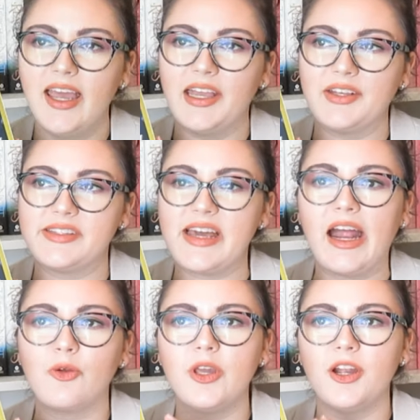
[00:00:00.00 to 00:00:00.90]
is
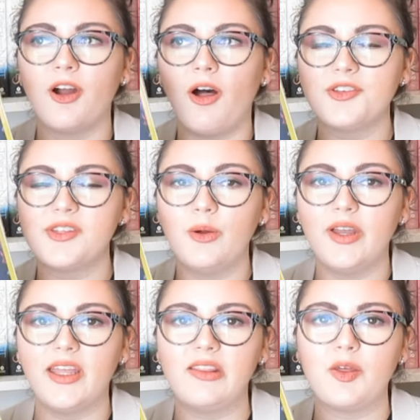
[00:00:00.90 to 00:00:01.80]
that we are also
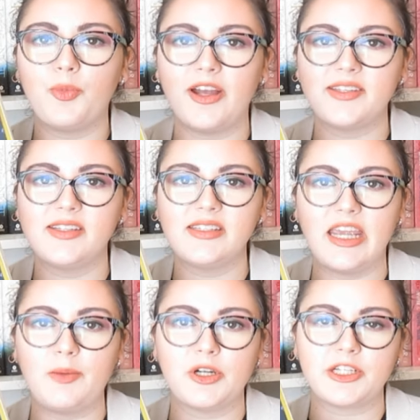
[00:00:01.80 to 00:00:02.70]
in the present
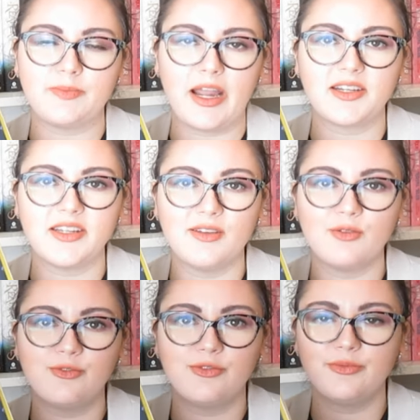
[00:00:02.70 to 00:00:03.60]
day perspective.